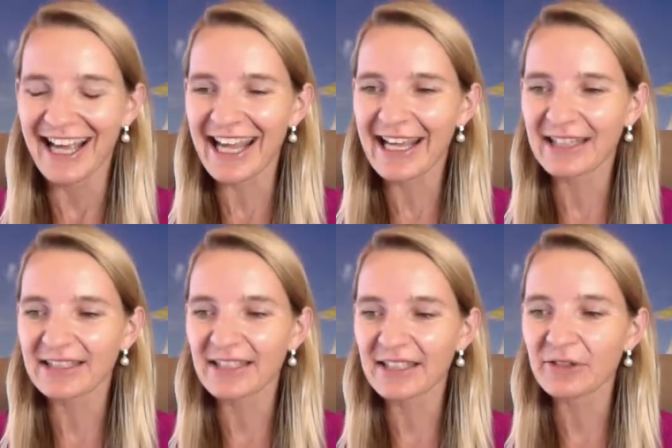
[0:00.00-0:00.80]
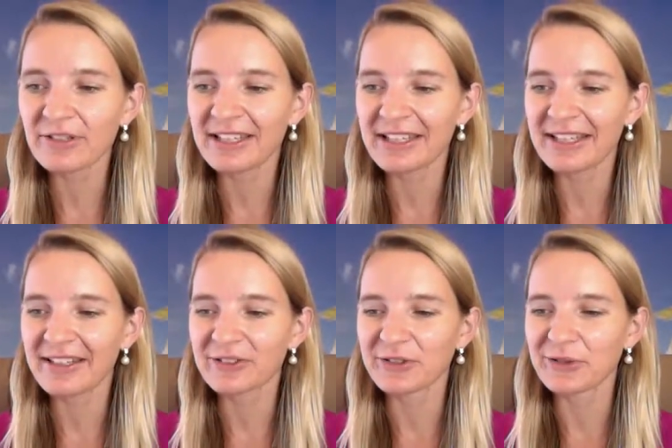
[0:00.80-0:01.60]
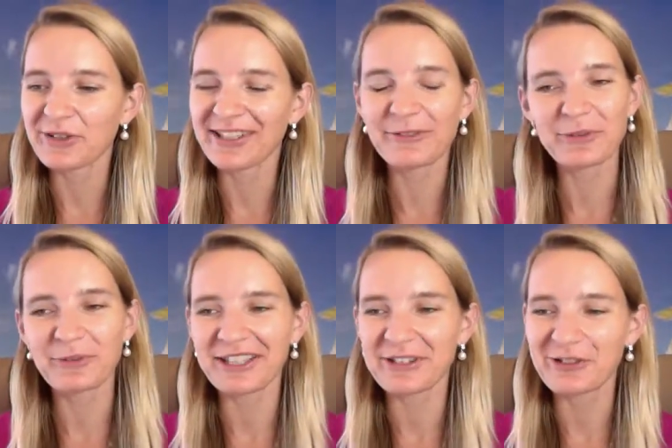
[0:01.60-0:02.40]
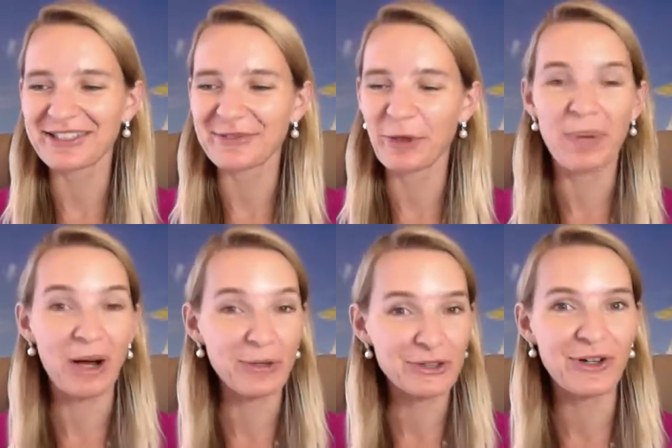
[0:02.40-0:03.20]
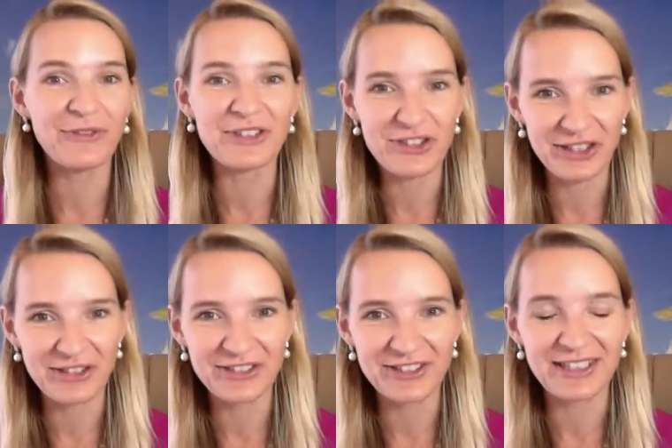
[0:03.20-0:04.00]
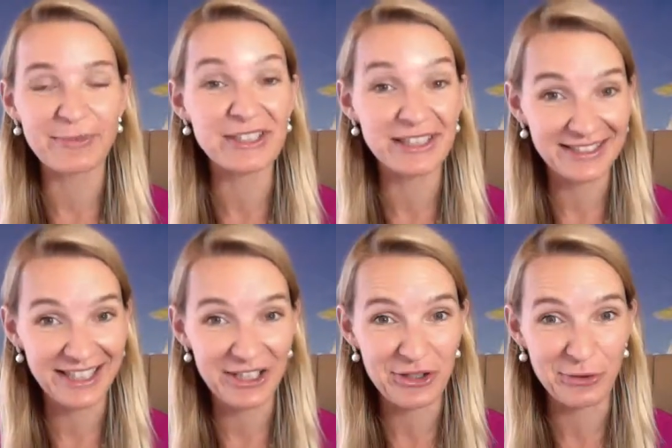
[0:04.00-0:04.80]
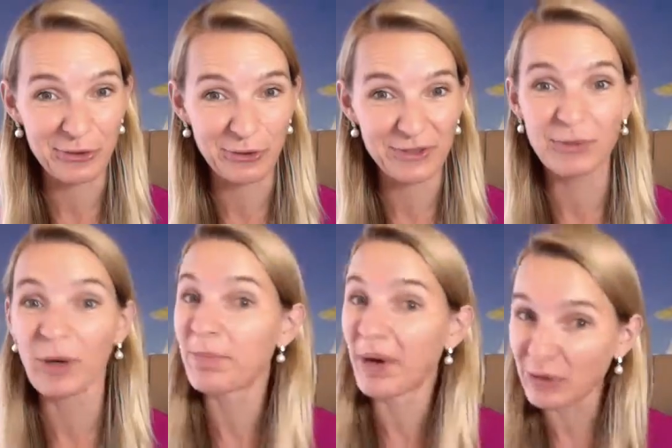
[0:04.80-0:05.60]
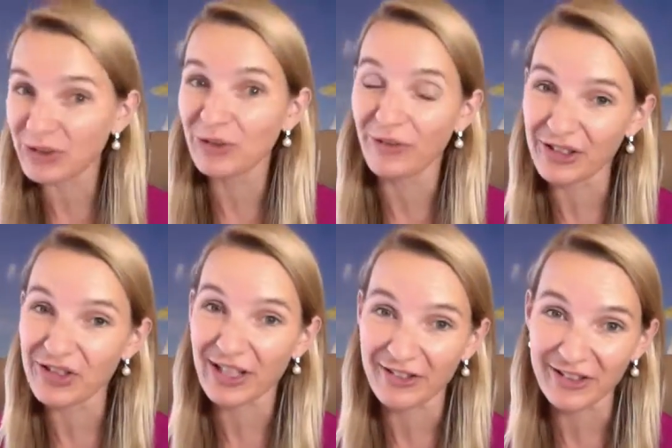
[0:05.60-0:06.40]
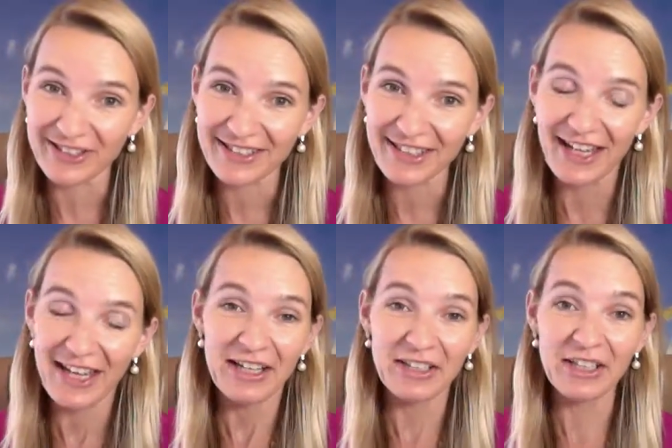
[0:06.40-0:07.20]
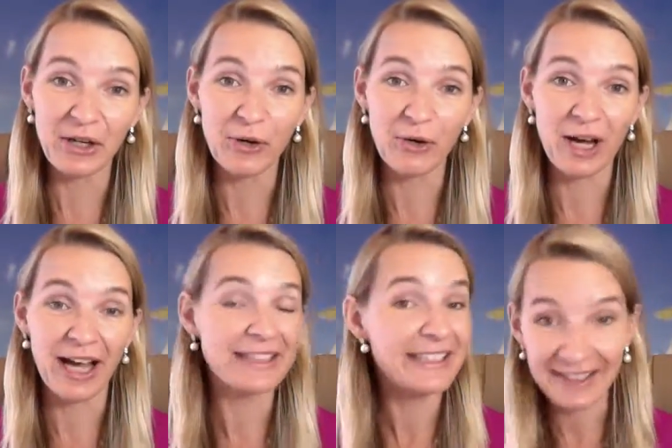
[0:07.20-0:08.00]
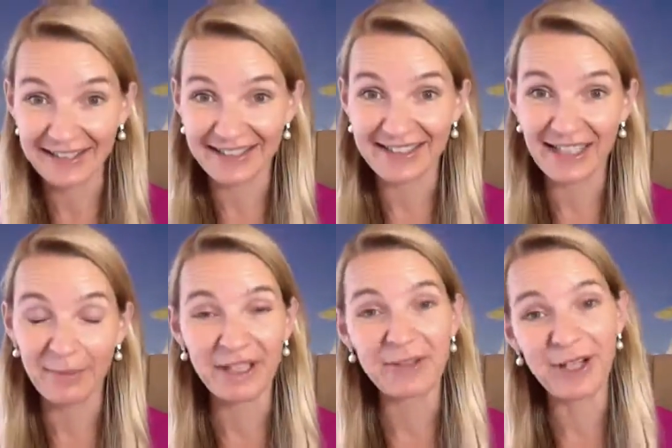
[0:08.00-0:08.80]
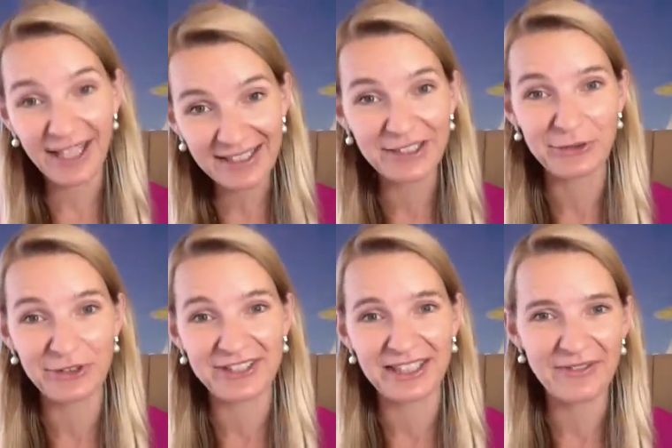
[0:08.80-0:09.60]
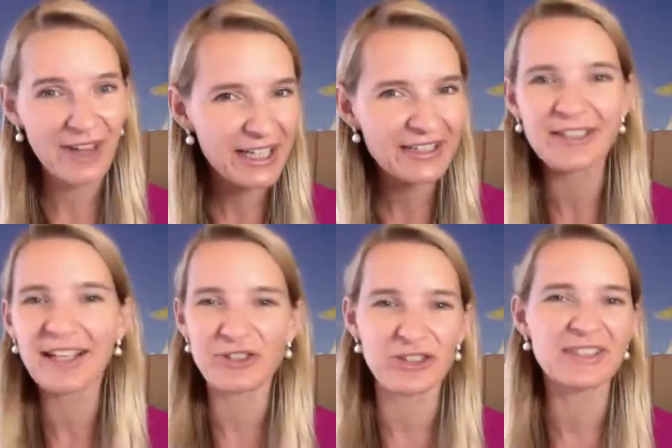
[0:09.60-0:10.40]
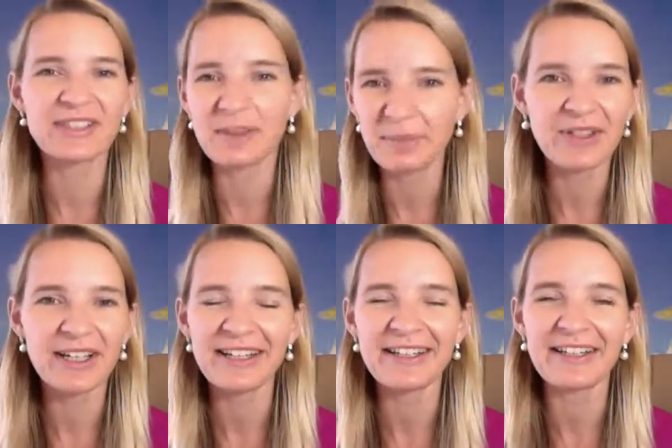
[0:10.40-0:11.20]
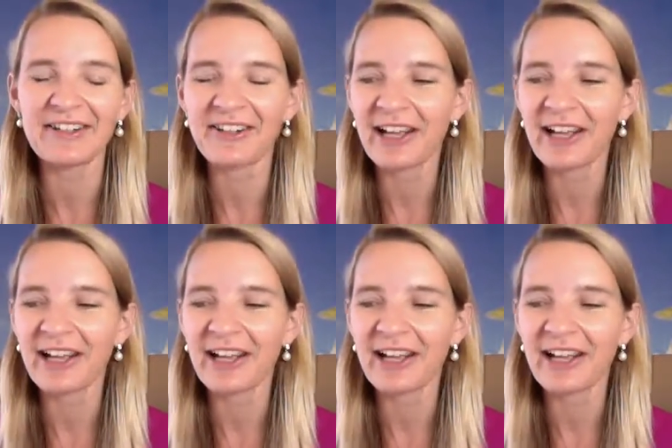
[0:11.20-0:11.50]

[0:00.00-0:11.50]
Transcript: And literally it was really interesting. We were bouncing off each other's, it was a discussion group. So we were bouncing off each other's, you know, ideas. And I'm like, well, that's interesting. Very intellectually stimulating here.